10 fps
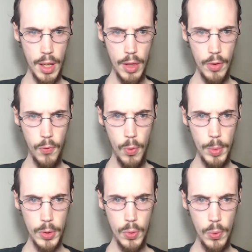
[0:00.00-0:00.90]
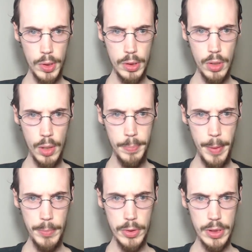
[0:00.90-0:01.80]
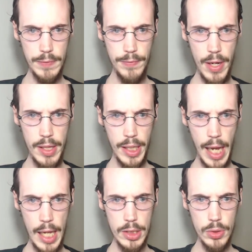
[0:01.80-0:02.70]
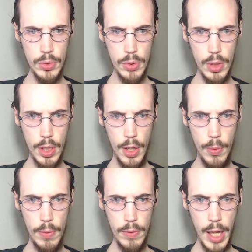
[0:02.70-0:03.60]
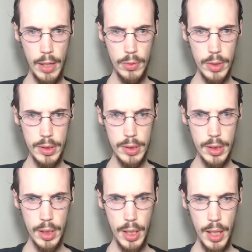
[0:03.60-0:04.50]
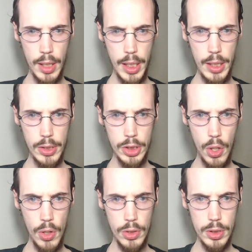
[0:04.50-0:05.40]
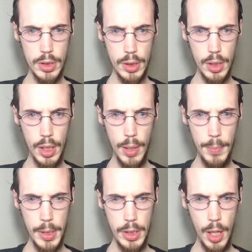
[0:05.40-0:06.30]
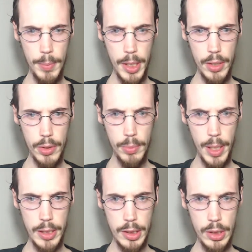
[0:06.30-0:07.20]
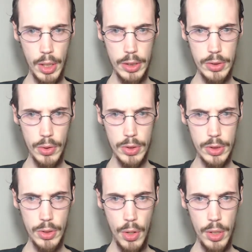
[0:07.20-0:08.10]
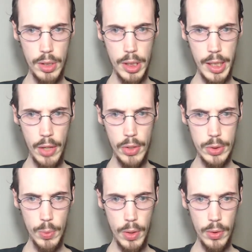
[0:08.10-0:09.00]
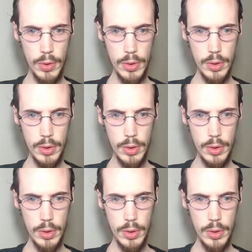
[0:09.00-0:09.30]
The former Golden Dawn members invade the castle, with Langris leading the charge, but Yami and the other magic knights are starting together as well.